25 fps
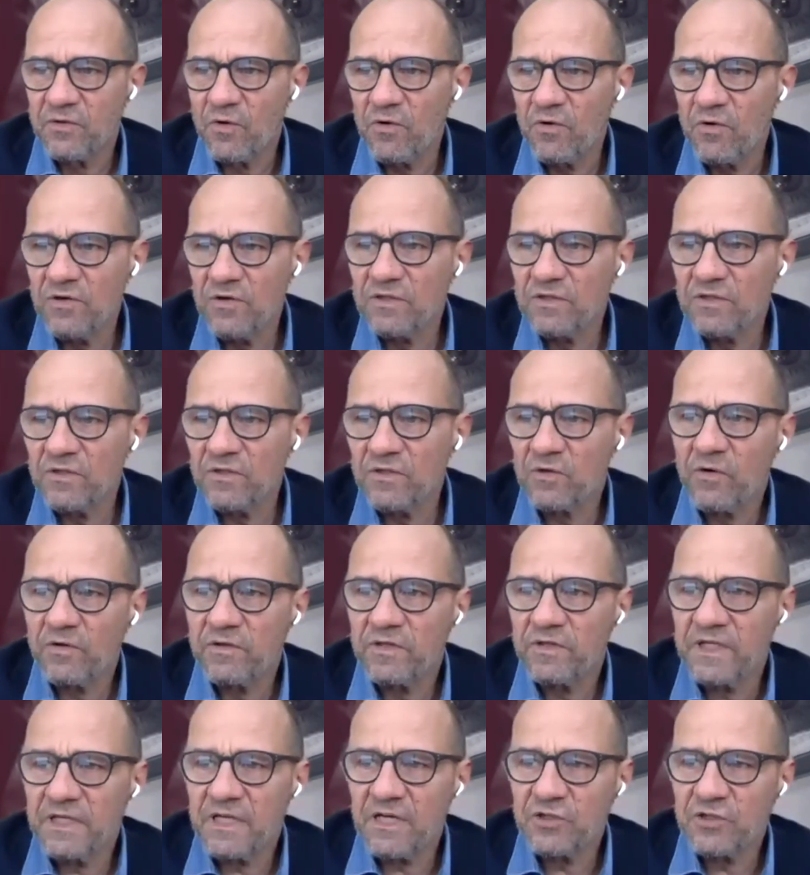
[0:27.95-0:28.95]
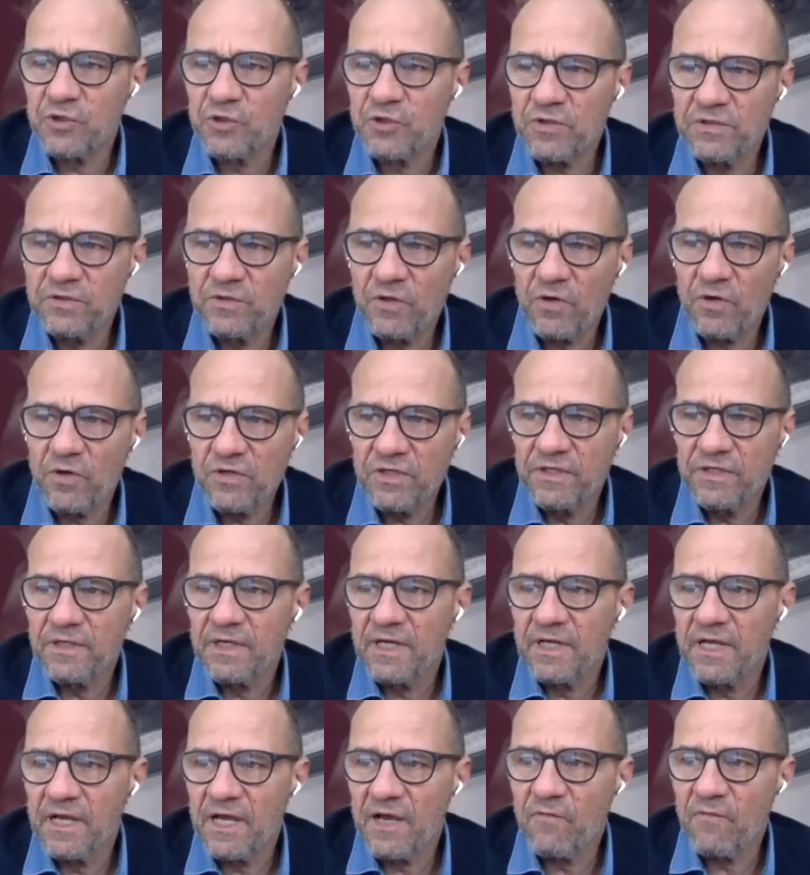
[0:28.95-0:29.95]
Dr. Dorothea Schostok,
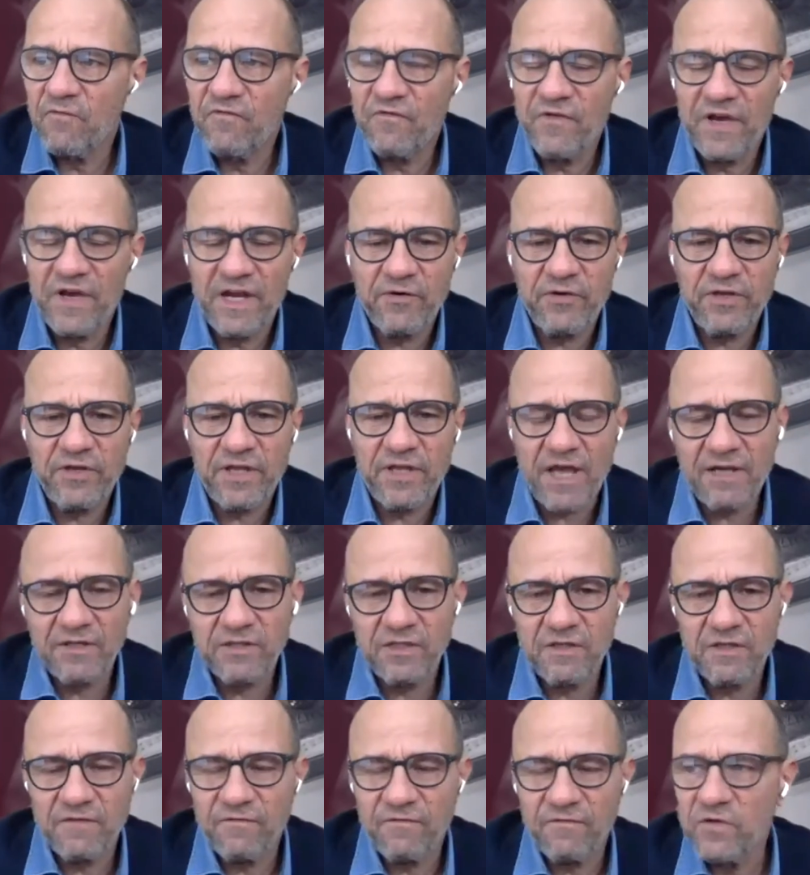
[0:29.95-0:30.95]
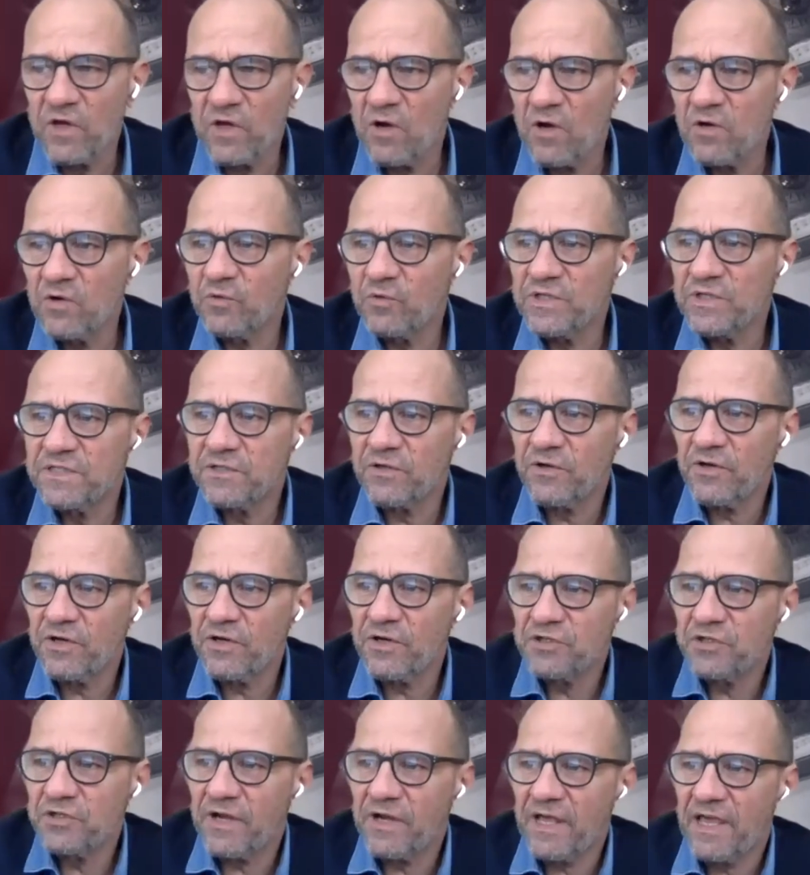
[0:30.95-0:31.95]
a very active young
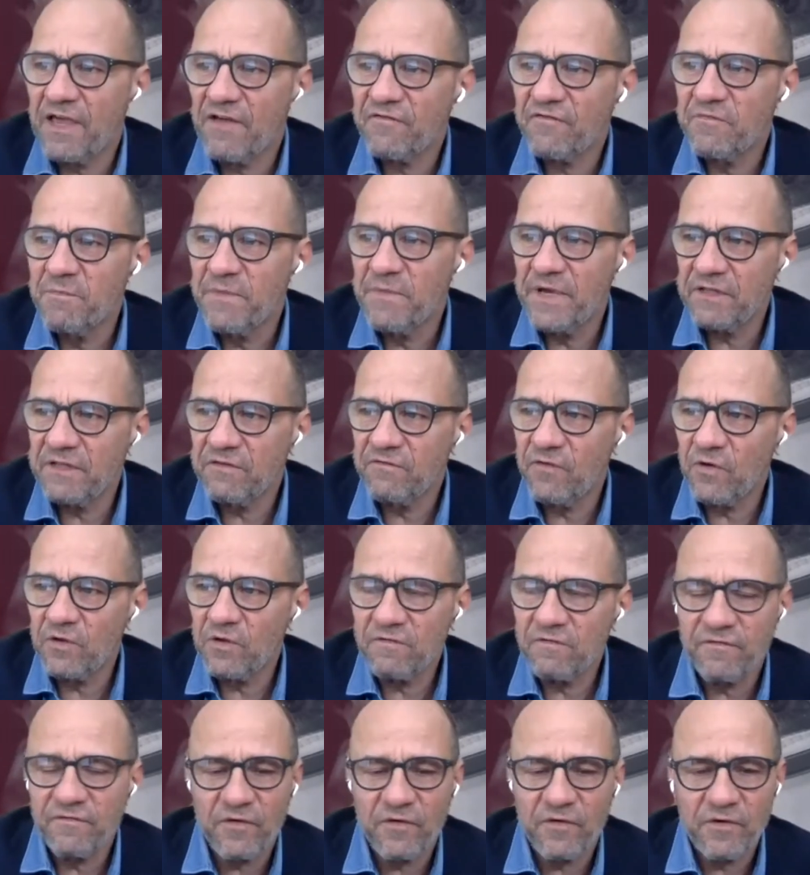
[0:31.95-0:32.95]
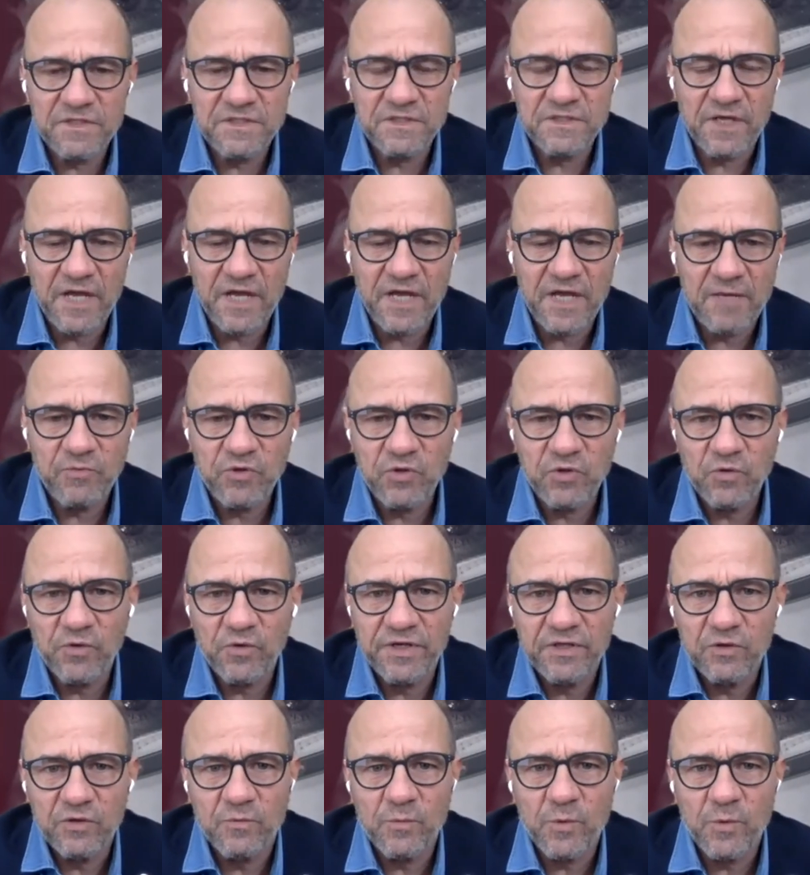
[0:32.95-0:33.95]
researcher I have met for the first time
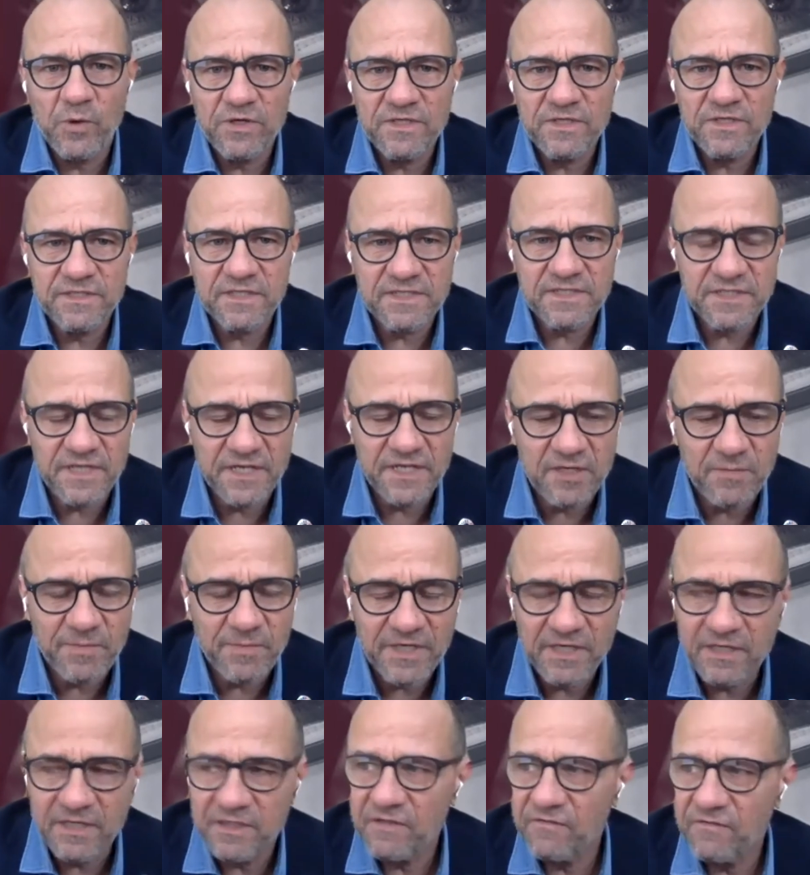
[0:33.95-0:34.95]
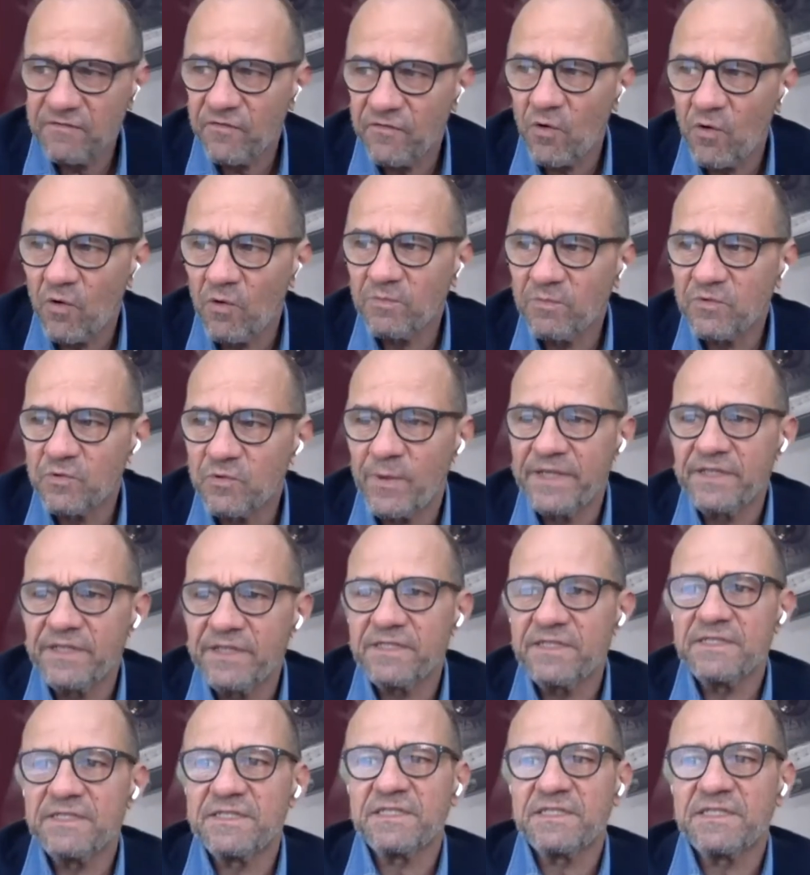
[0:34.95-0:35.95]
during the World Sustainability Forum
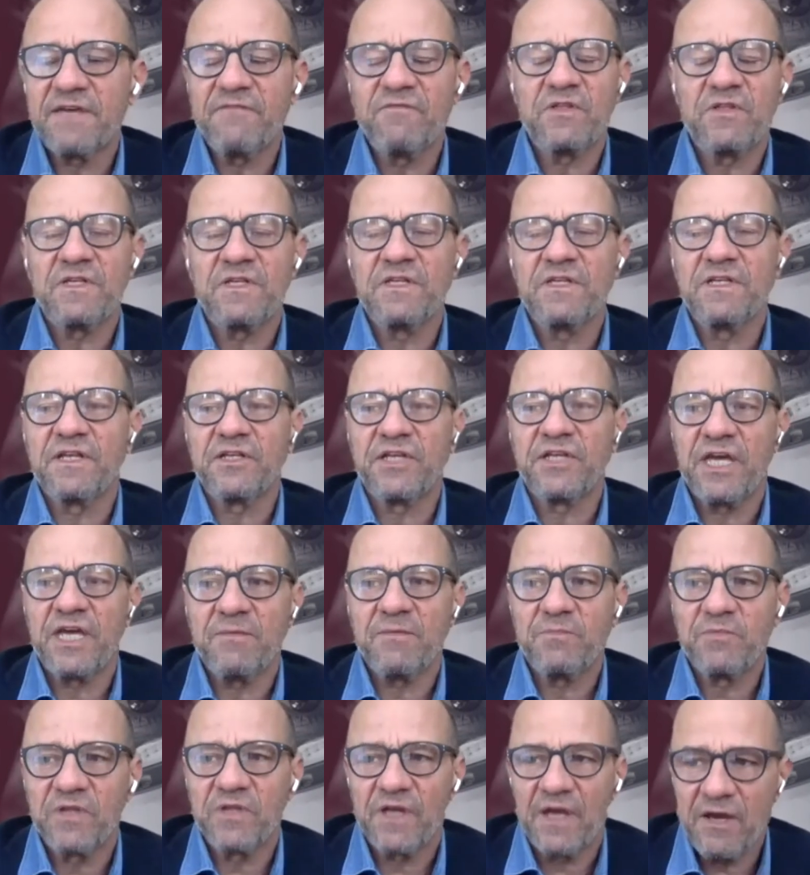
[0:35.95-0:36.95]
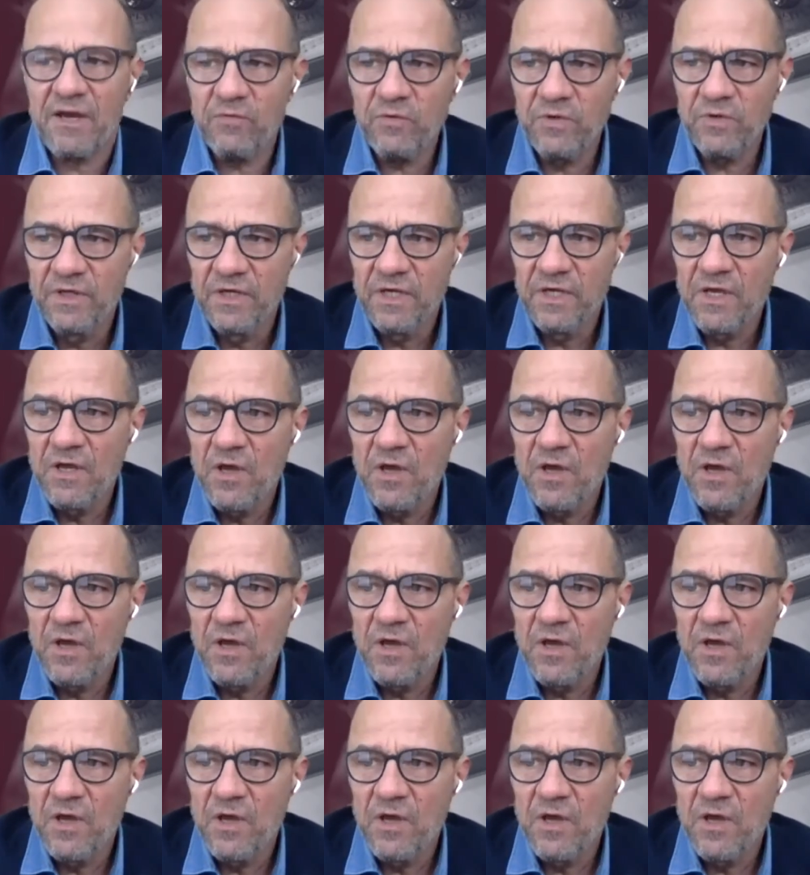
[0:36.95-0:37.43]
2017 in Cape Town